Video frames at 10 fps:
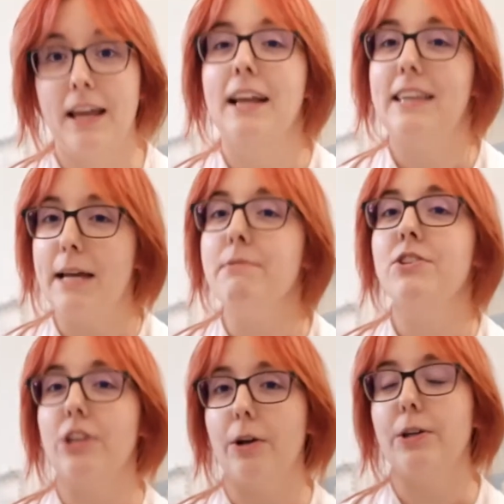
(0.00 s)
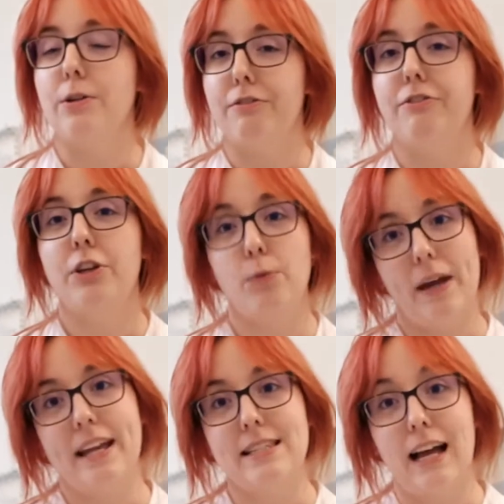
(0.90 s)
Let me show you a few
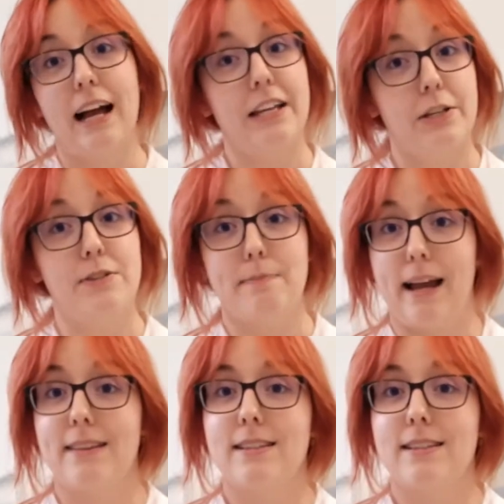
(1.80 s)
ways that I use maths.